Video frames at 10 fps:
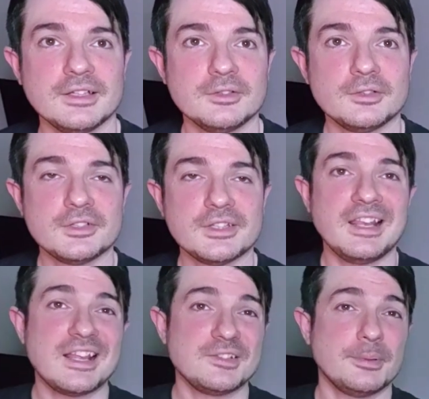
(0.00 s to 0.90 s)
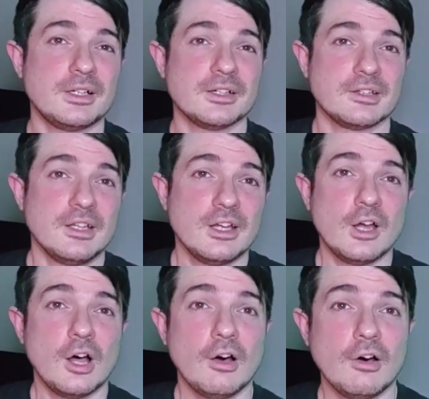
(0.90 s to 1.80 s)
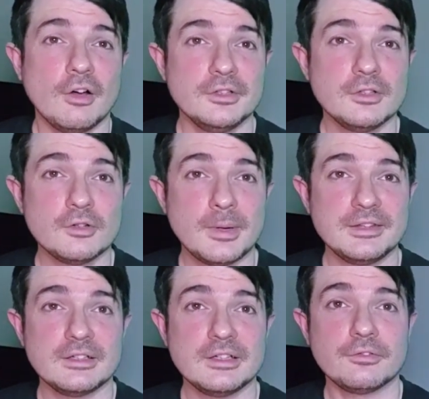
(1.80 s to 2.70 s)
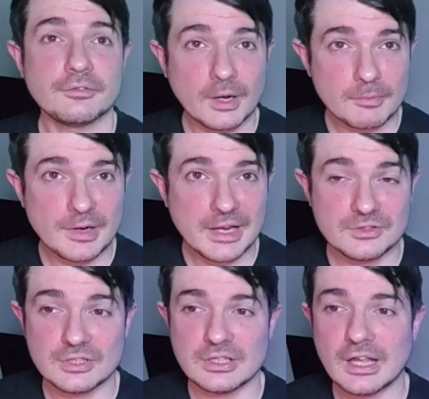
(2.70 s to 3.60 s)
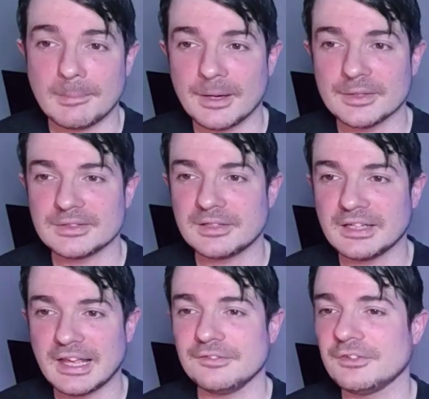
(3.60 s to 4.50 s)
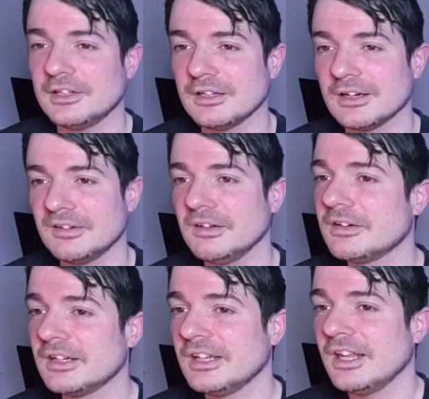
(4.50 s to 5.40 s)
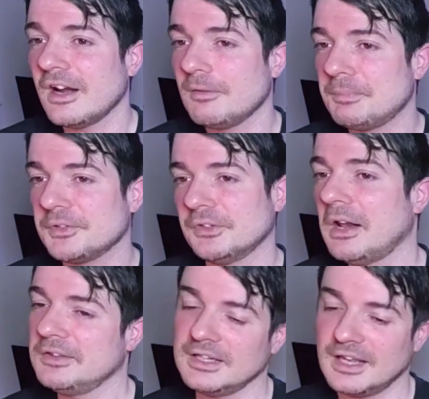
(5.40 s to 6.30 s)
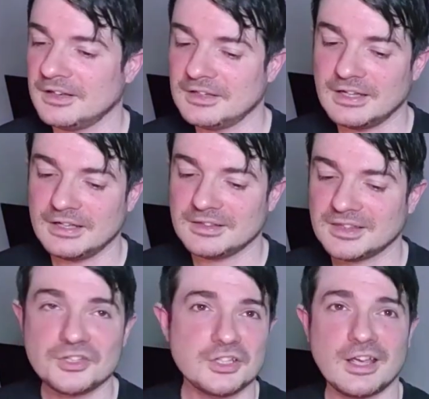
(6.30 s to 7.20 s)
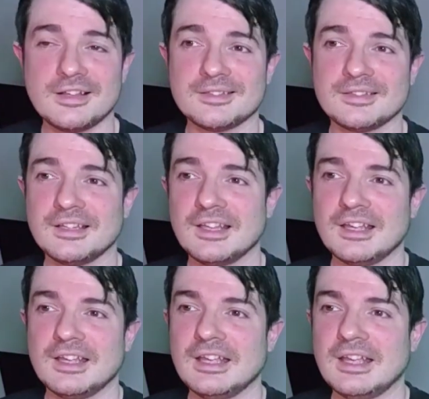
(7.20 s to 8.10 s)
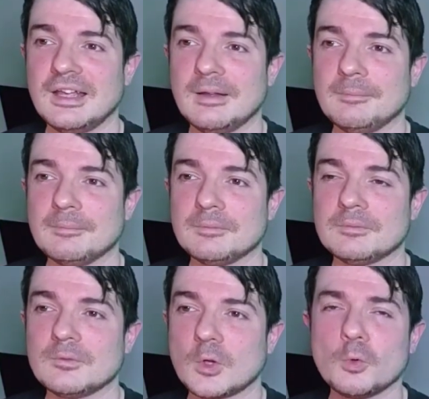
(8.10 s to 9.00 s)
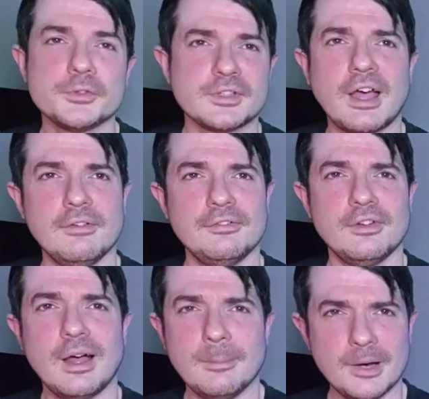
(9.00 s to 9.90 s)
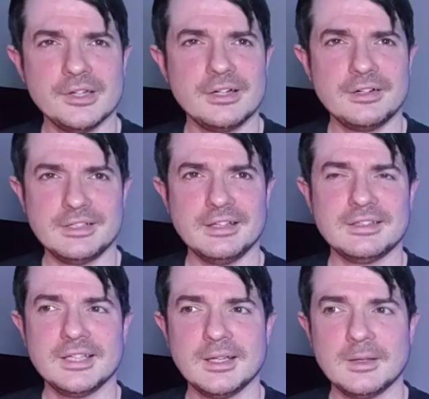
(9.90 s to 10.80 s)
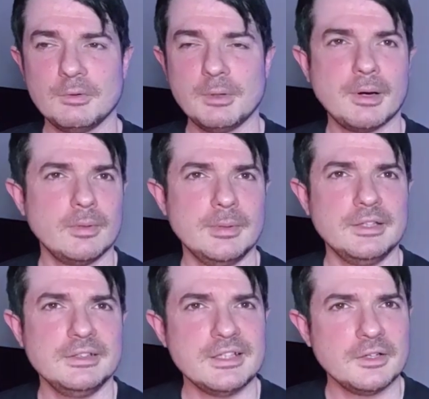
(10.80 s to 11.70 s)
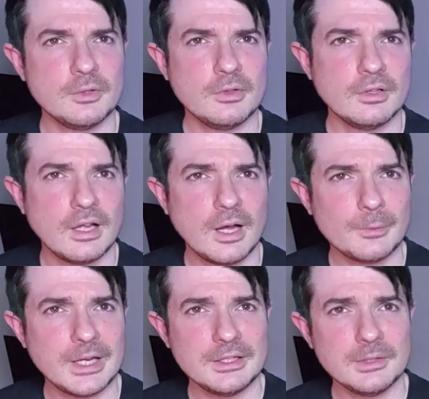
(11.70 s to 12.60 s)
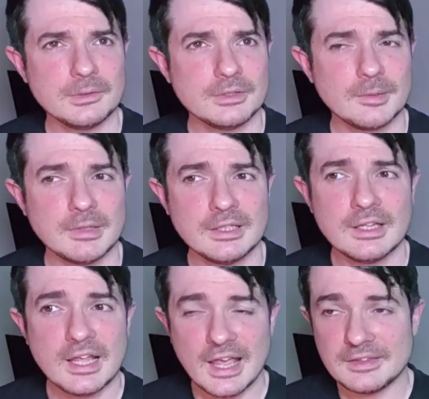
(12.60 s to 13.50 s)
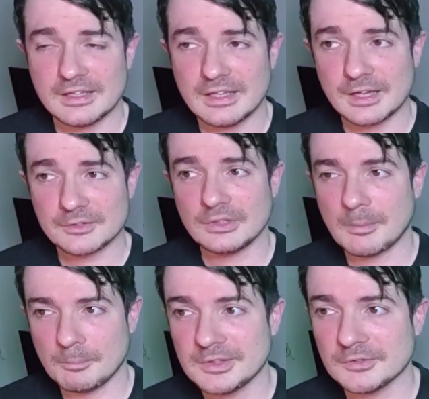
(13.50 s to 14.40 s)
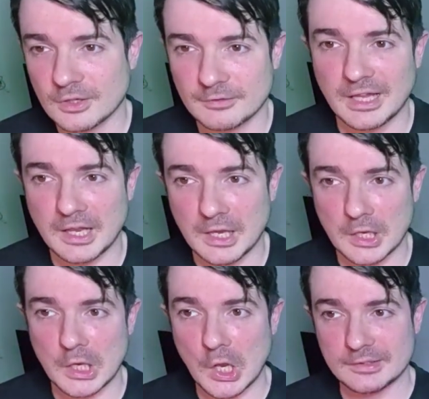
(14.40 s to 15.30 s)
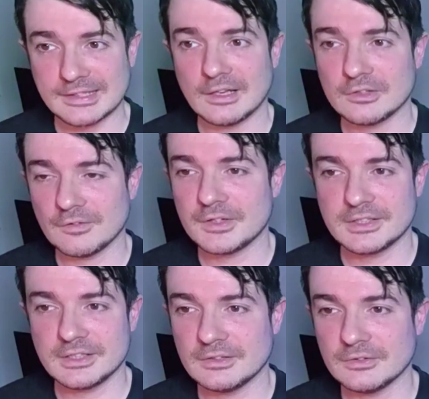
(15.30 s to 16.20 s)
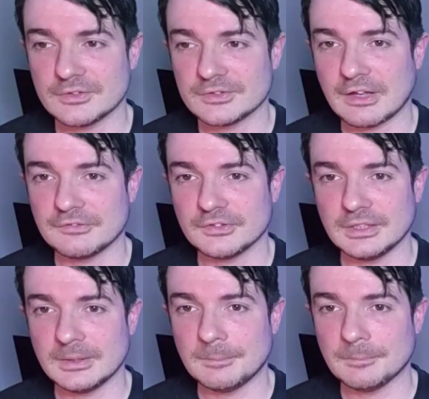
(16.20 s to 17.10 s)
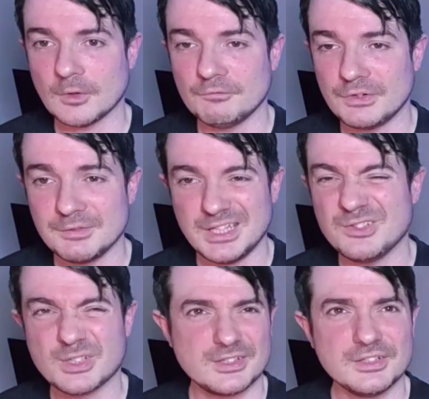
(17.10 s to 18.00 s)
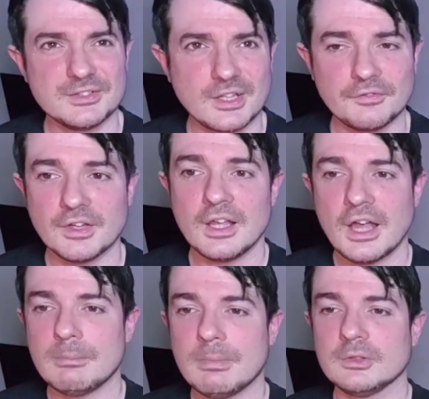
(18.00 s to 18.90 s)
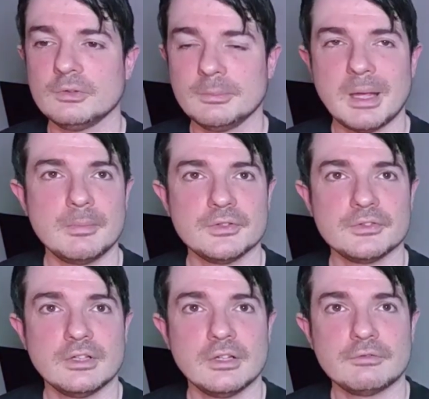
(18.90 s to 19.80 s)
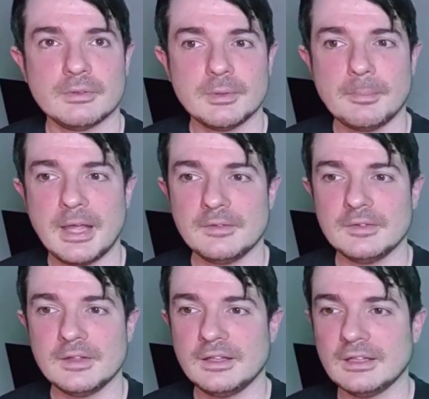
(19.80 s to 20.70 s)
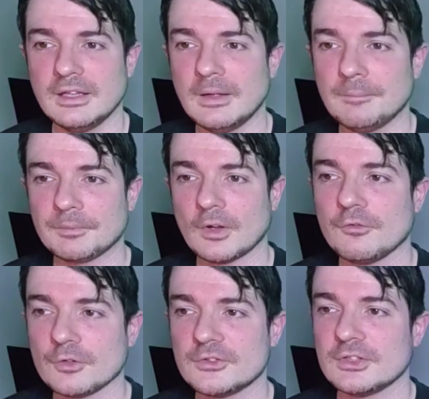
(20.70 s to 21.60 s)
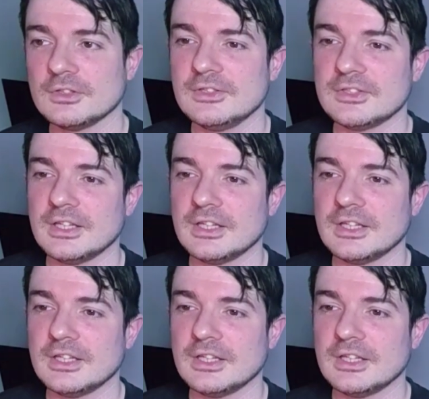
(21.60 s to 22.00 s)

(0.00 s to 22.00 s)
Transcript: and last part of the documentary from Ohrenje about their life and their career, their personality, and teaching us cool stuff about their that we probably didn't know already, you know what I mean? And actually I've been discovering a lot of stuff, of very, very interesting stuff about all the members from the band, and of course these